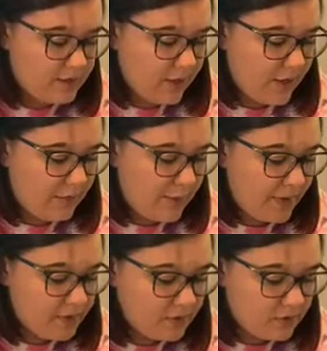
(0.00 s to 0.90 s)
slide my
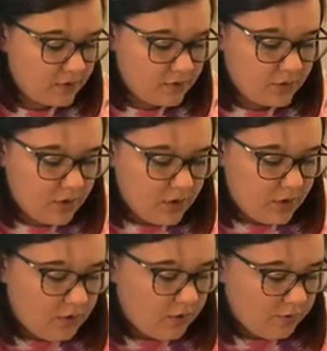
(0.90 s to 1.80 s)
pencils
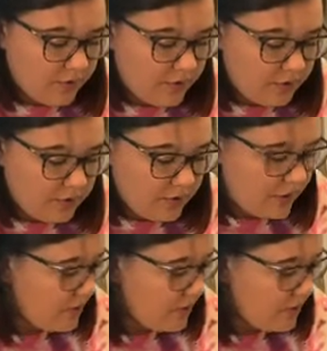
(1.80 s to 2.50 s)
through,